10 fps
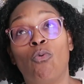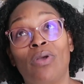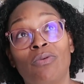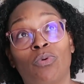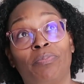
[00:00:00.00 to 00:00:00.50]

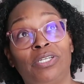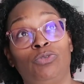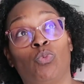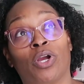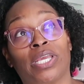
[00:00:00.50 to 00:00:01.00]
We will
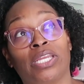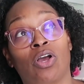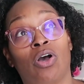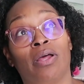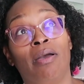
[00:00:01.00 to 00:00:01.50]
be working
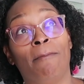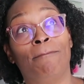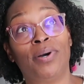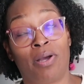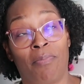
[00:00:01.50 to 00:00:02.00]
on
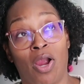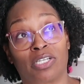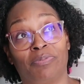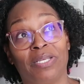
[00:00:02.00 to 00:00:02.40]
bookmarks,